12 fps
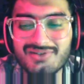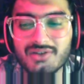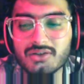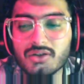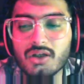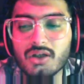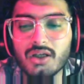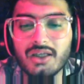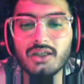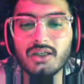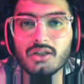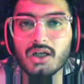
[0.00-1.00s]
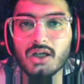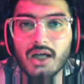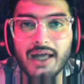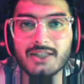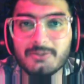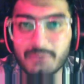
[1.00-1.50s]
that's gonna eat your
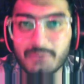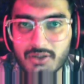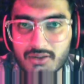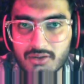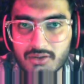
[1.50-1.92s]
ad spend.